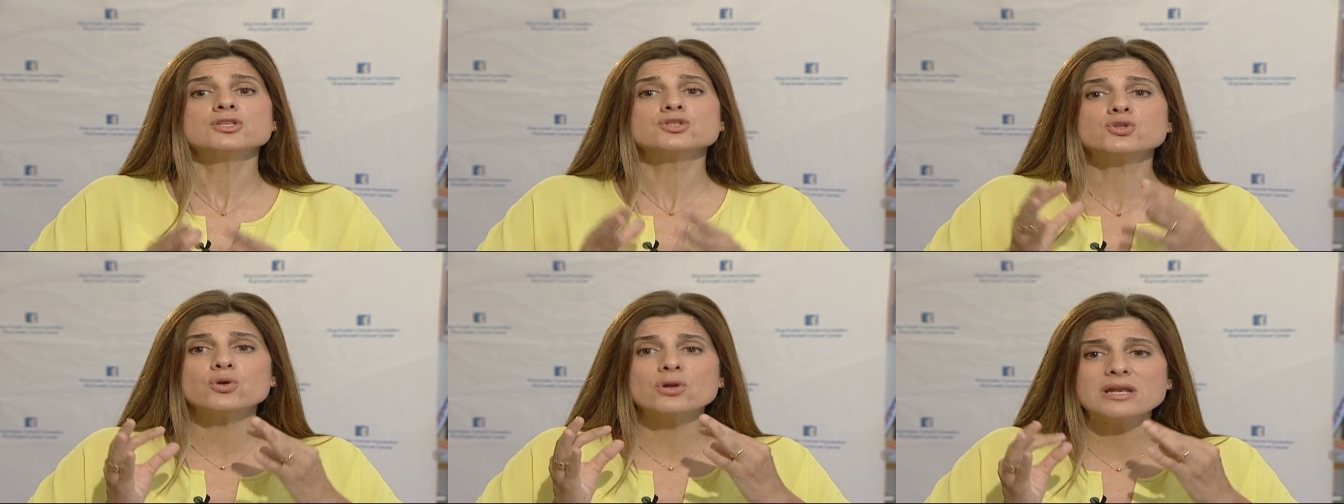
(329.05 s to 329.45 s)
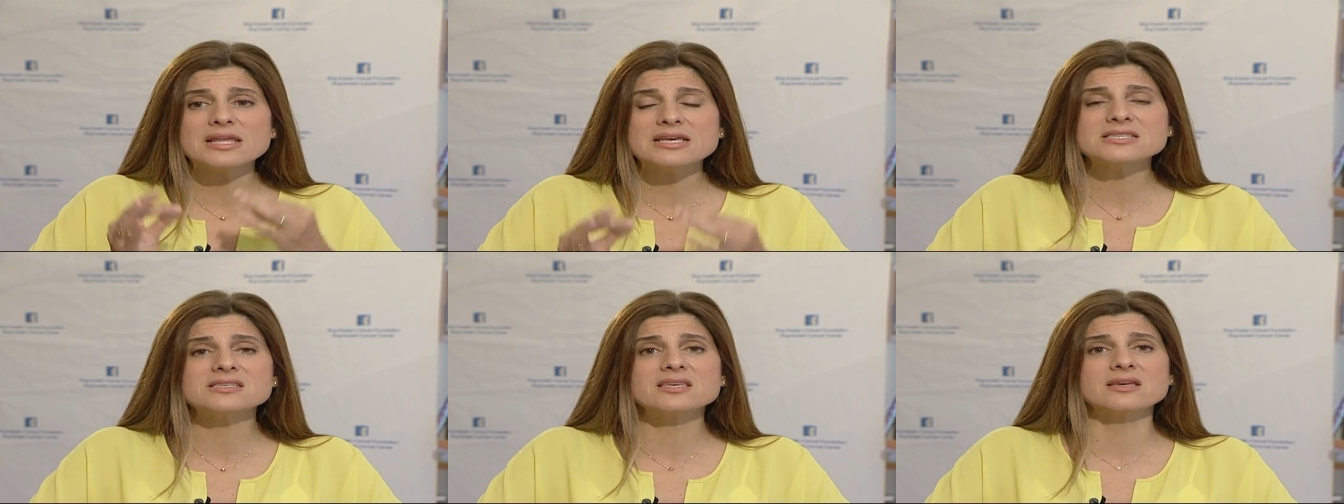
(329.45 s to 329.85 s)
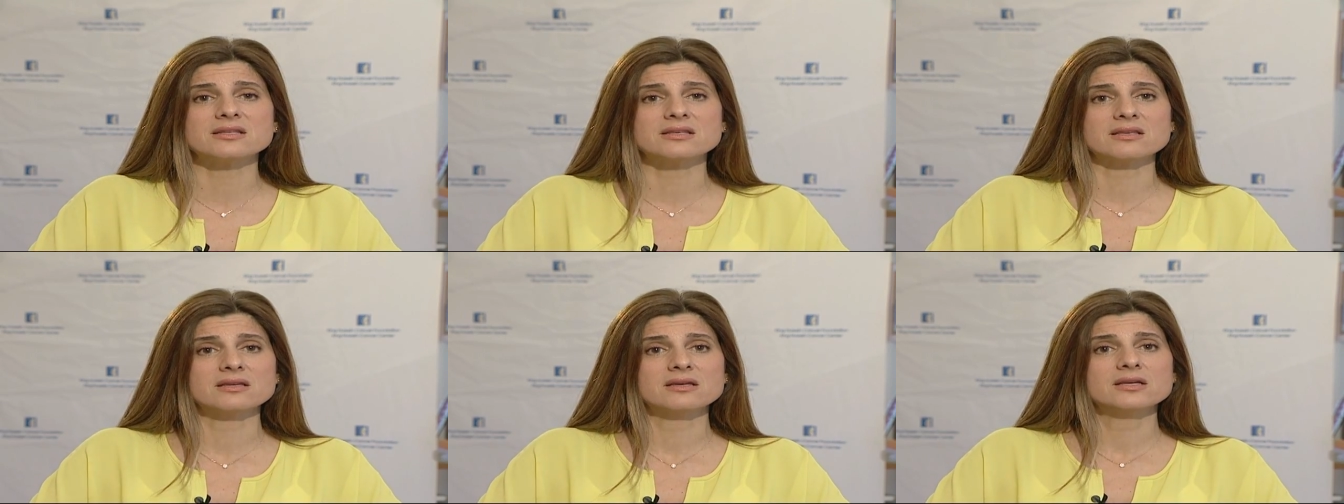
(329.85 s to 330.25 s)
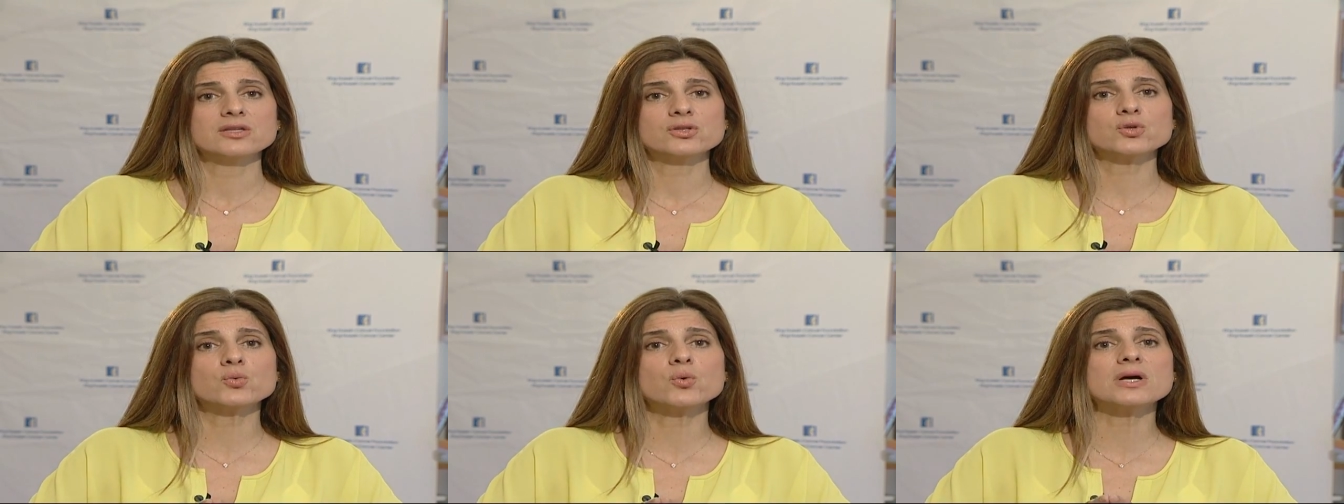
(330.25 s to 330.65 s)
to listen
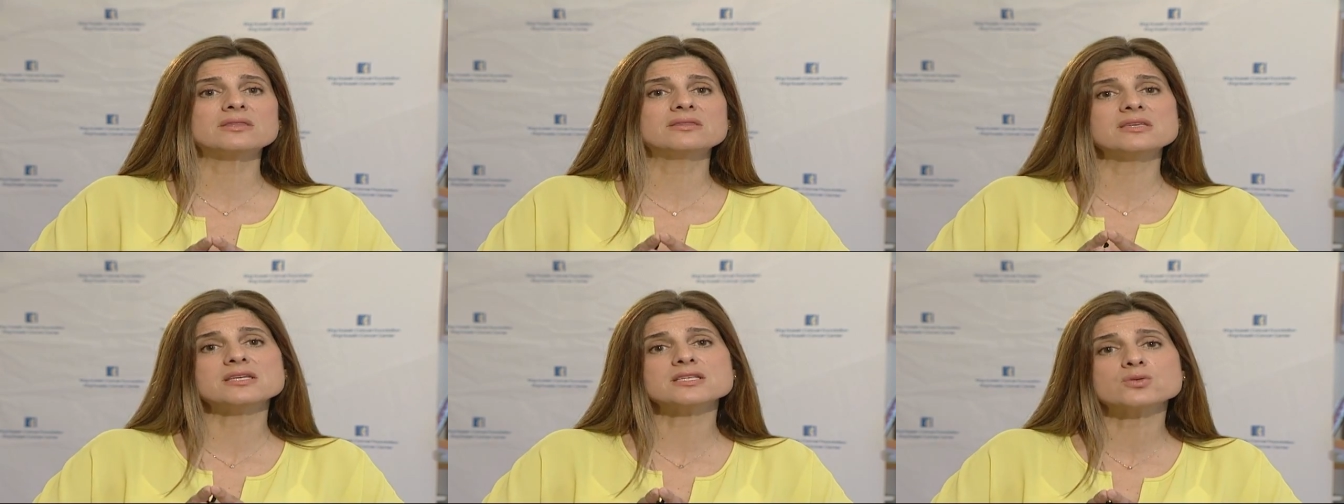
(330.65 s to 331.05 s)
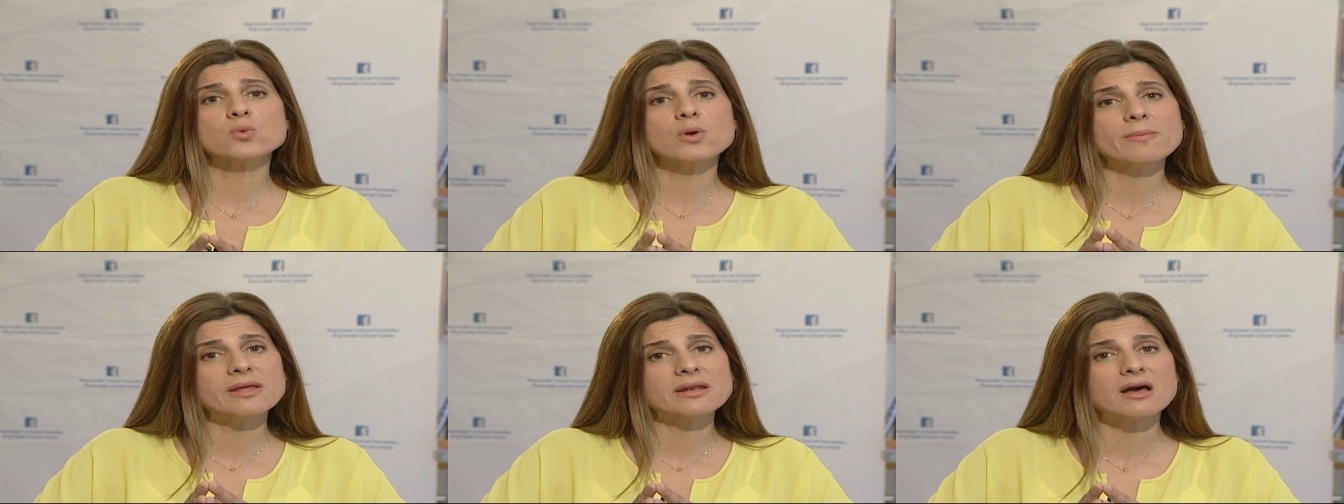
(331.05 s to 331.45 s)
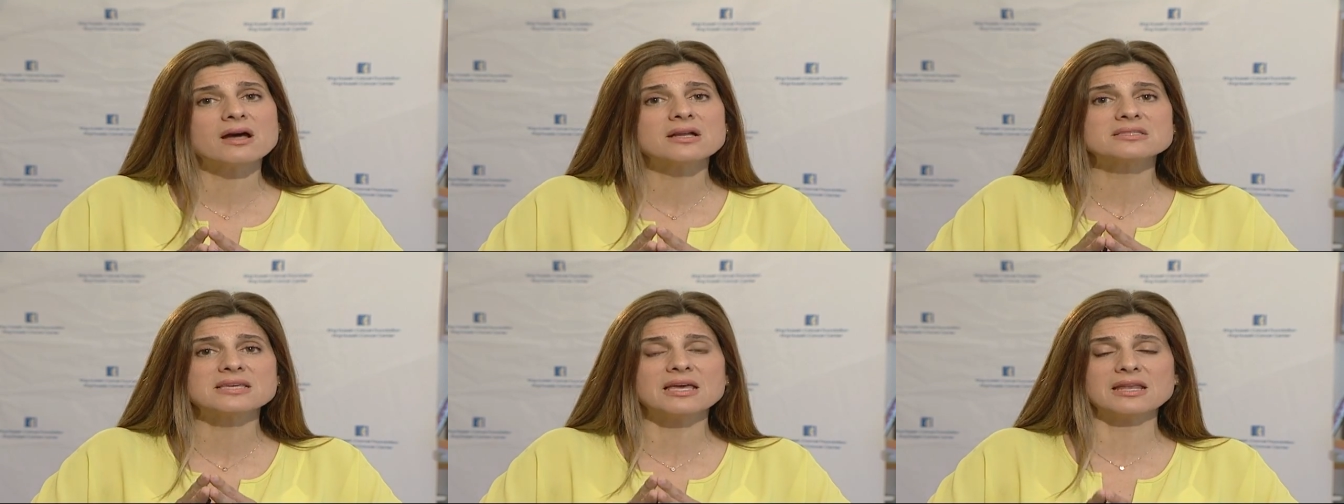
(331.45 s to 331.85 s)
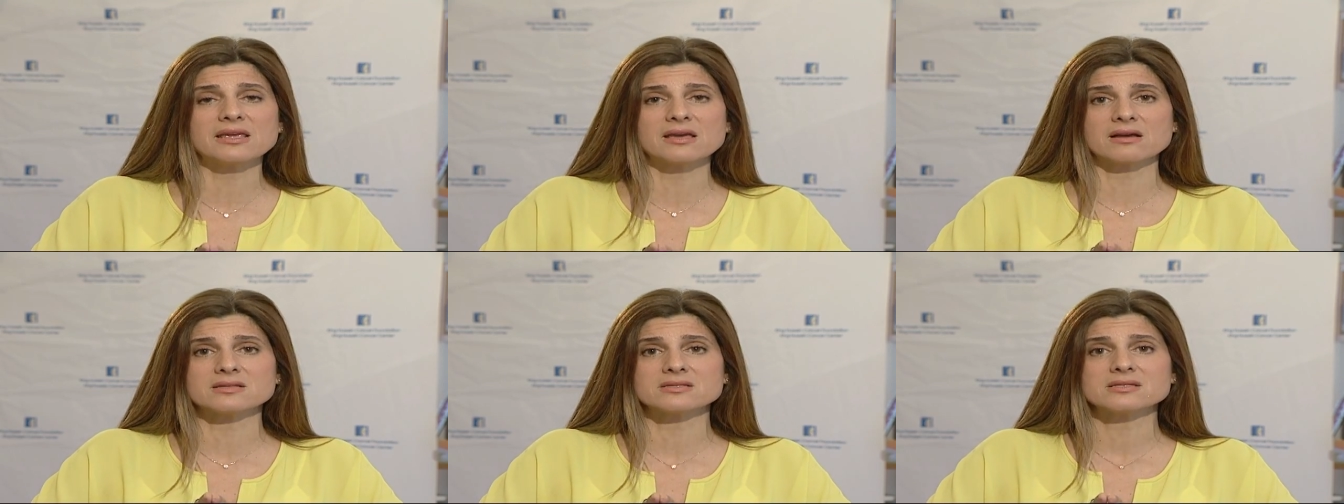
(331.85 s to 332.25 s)
to what these women are
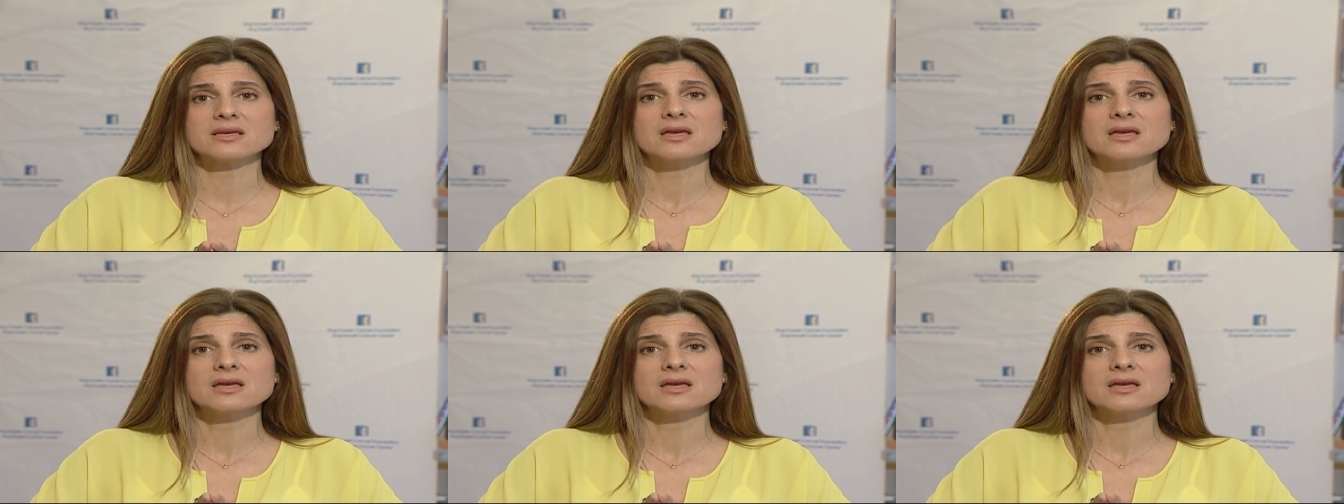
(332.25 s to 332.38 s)
telling us